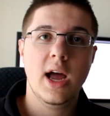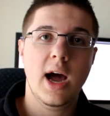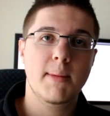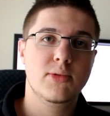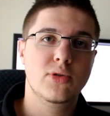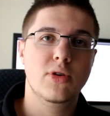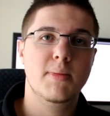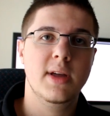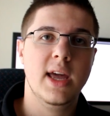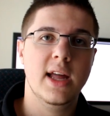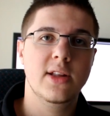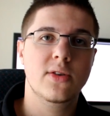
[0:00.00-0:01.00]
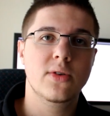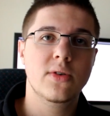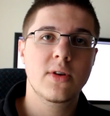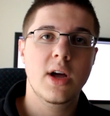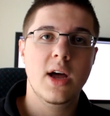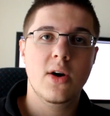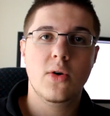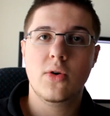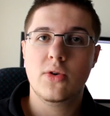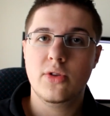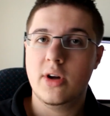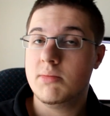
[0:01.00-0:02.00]
up to a mechanical
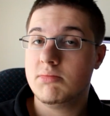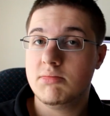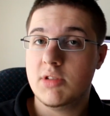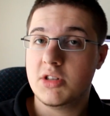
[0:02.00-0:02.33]
or not.